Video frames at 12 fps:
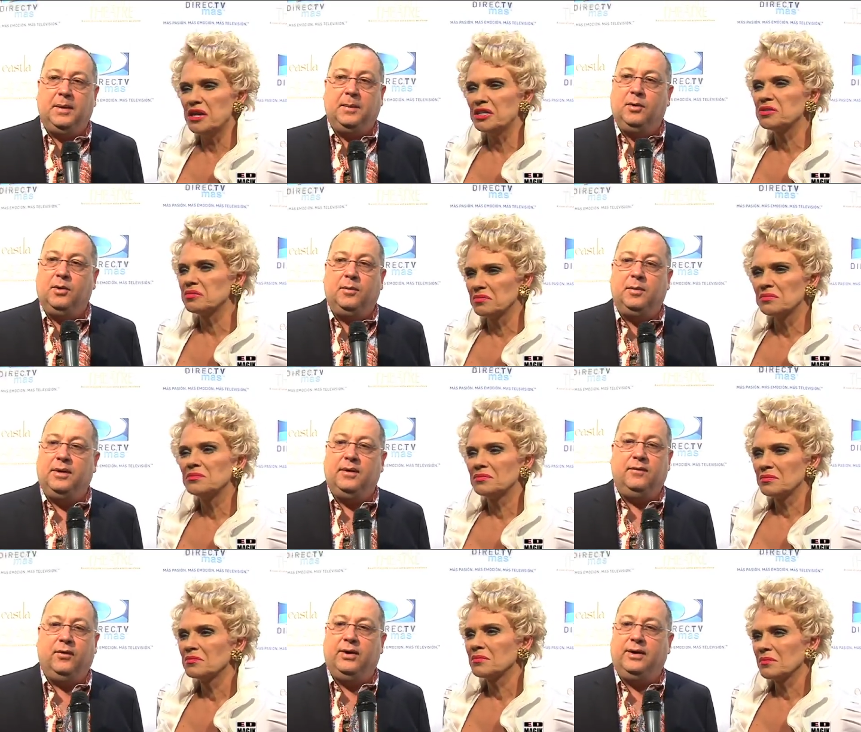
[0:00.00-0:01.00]
Speaker 1: people are being
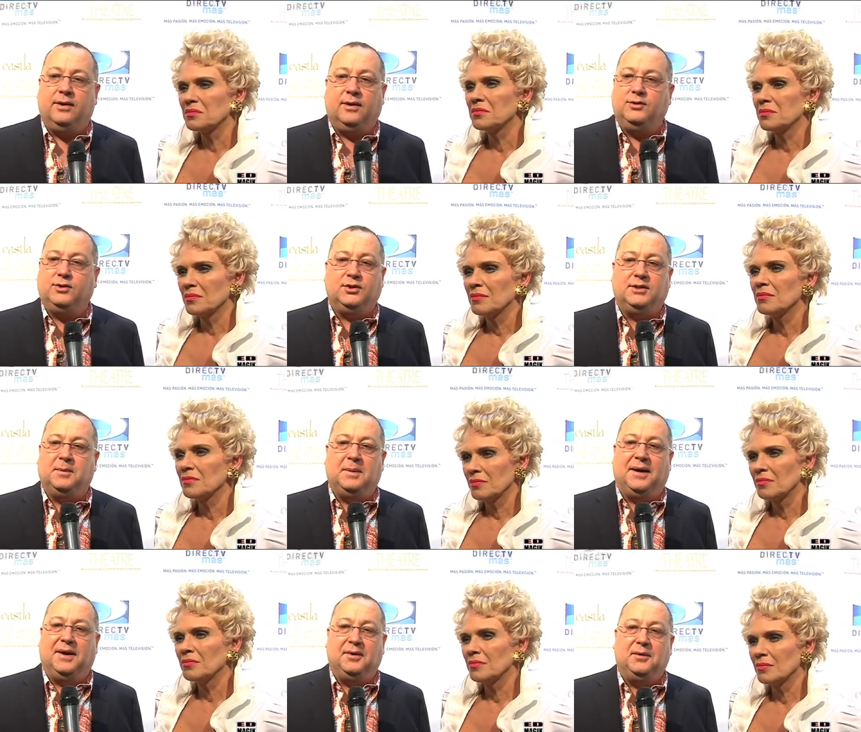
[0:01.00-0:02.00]
very conscious
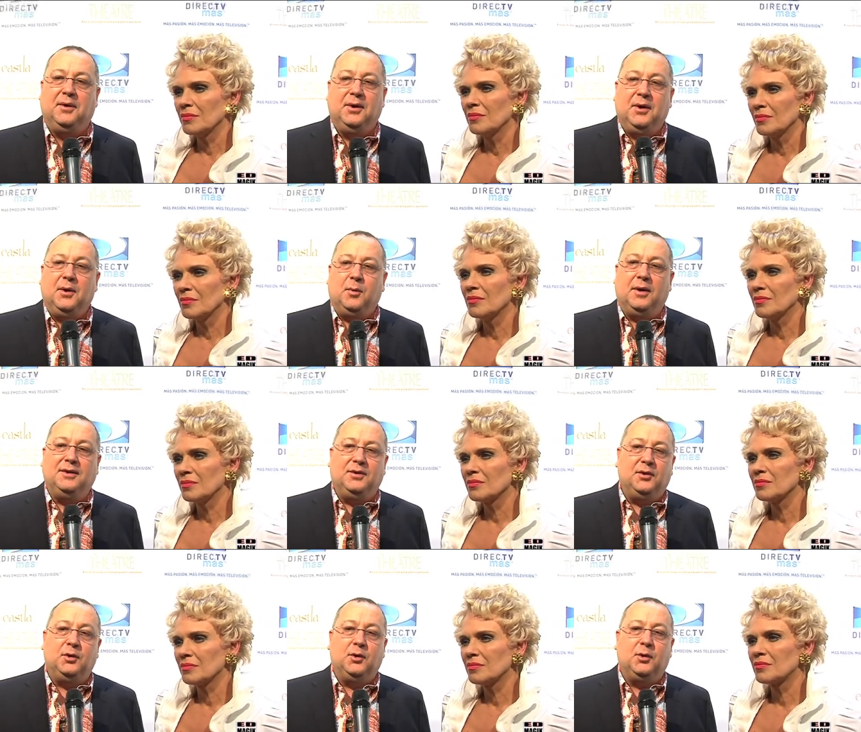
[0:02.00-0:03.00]
about what to
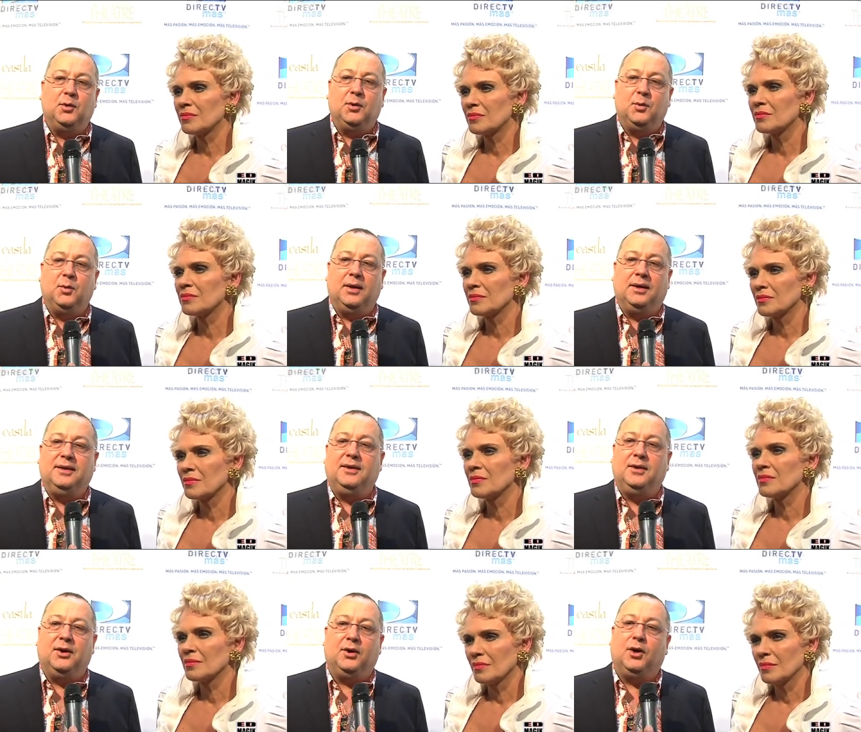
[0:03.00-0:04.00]
do
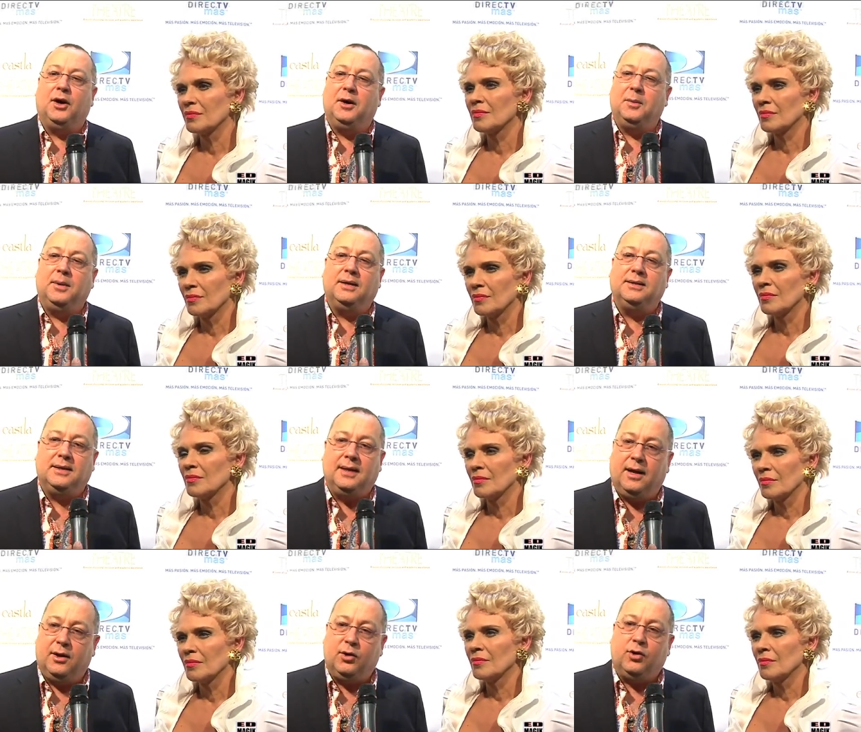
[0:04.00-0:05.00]
with their garbage and
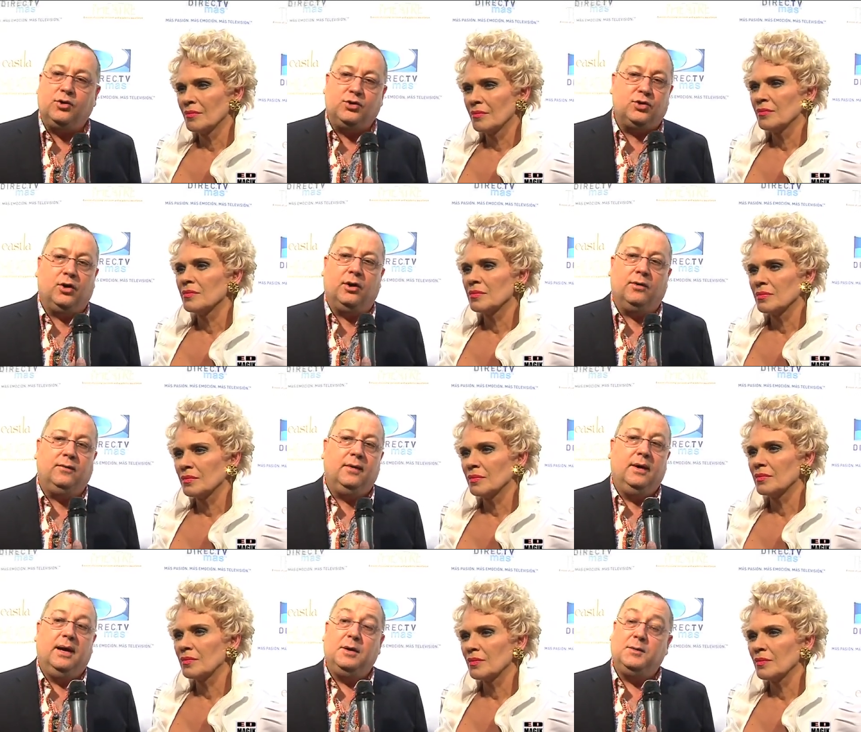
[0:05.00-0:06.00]
how to conserve,
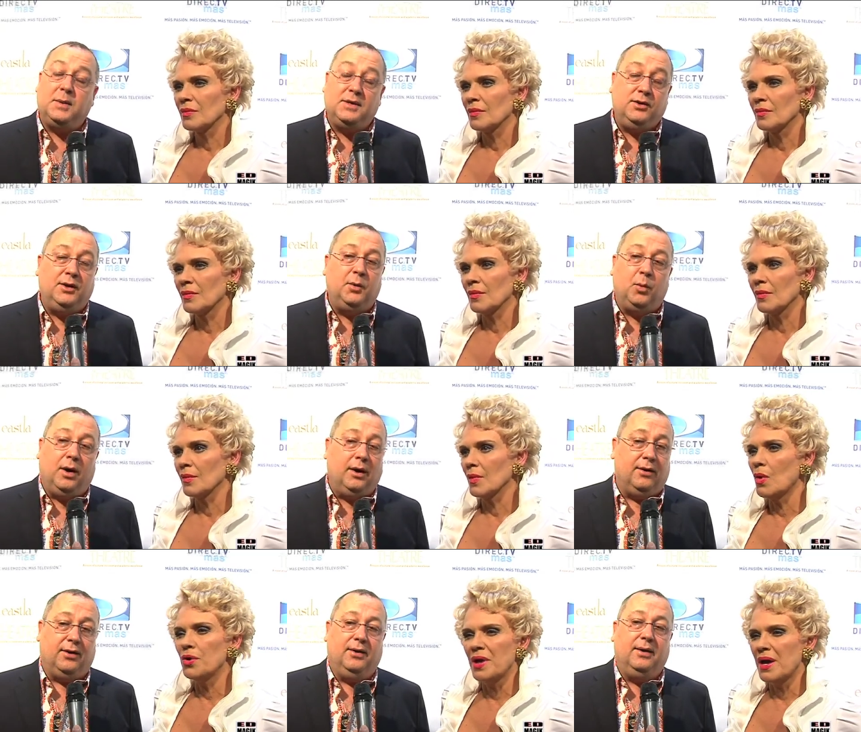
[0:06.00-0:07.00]
especially
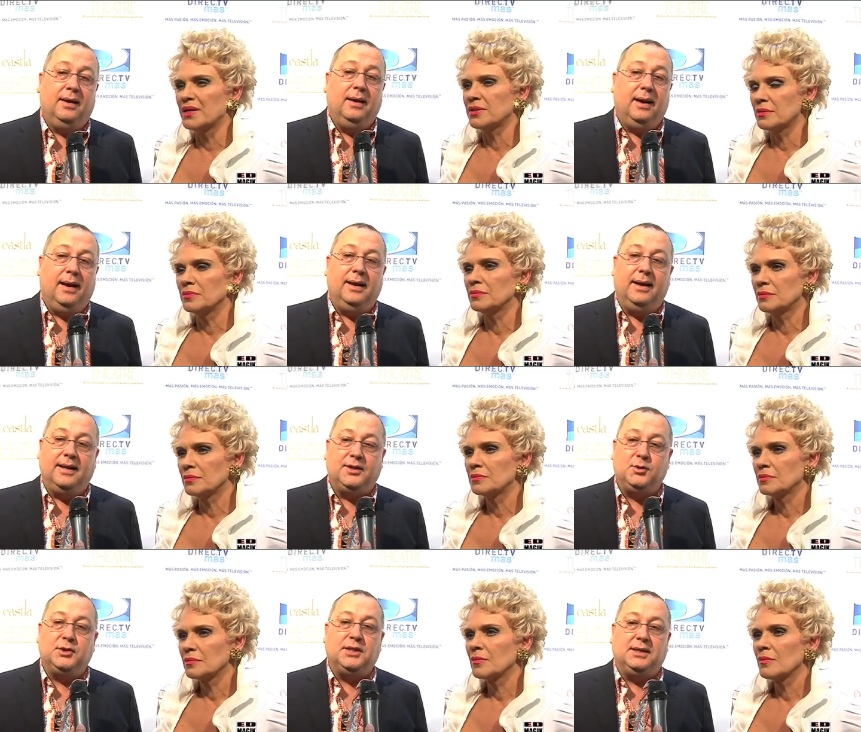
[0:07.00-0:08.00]
water and
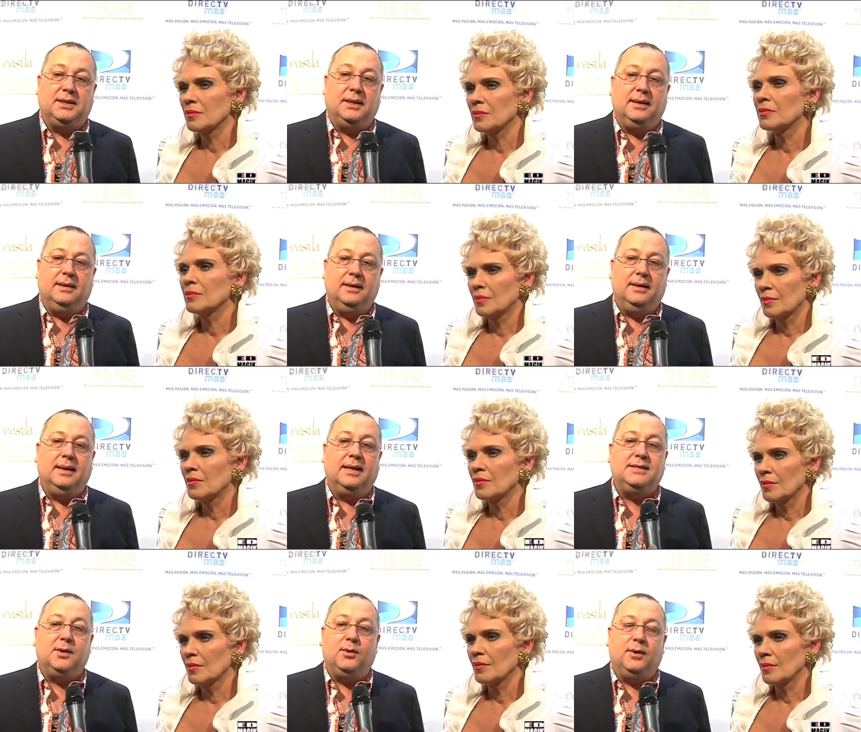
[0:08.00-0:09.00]
electricity.
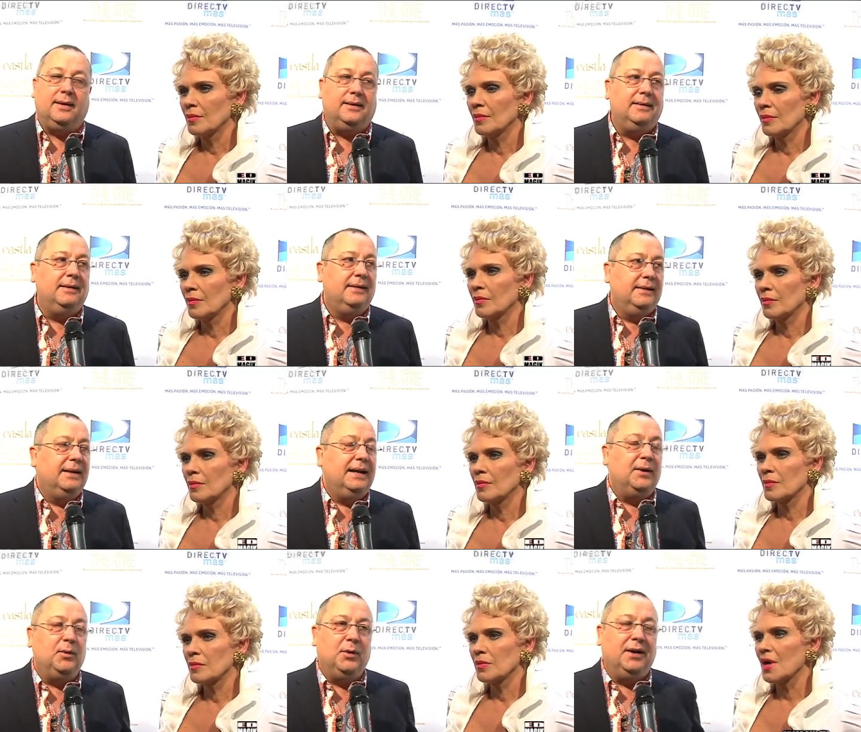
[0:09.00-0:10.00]
That's how. Uh,
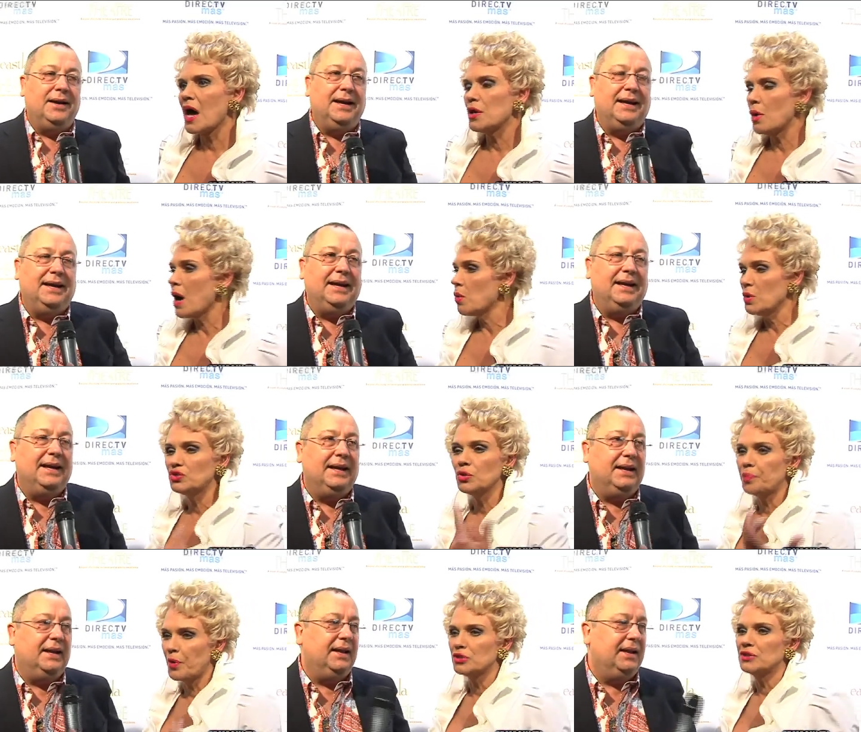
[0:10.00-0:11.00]
and oh, eh, we
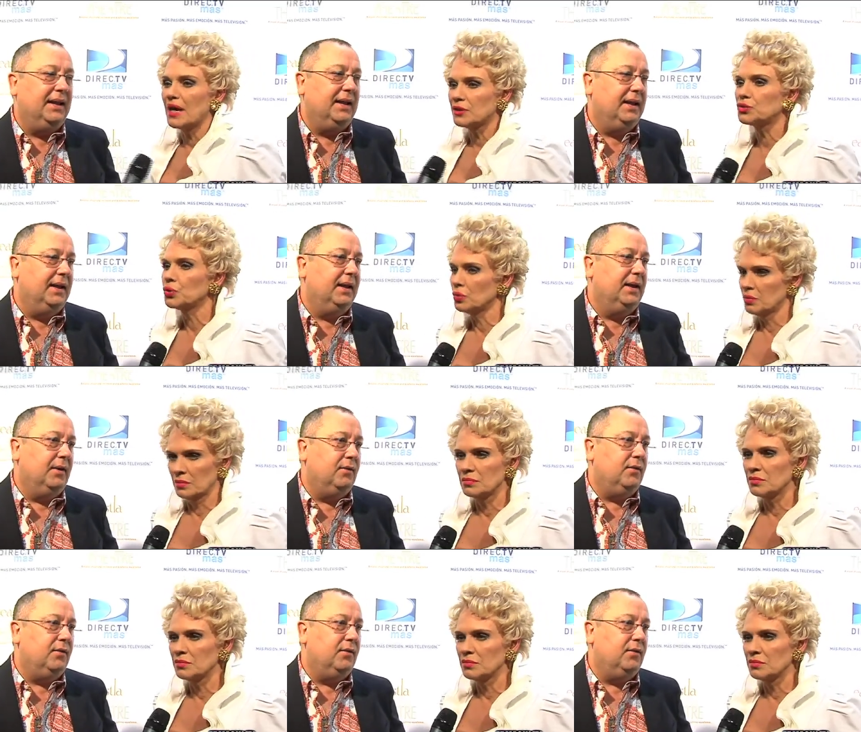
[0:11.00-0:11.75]
support
Speaker 2: that too.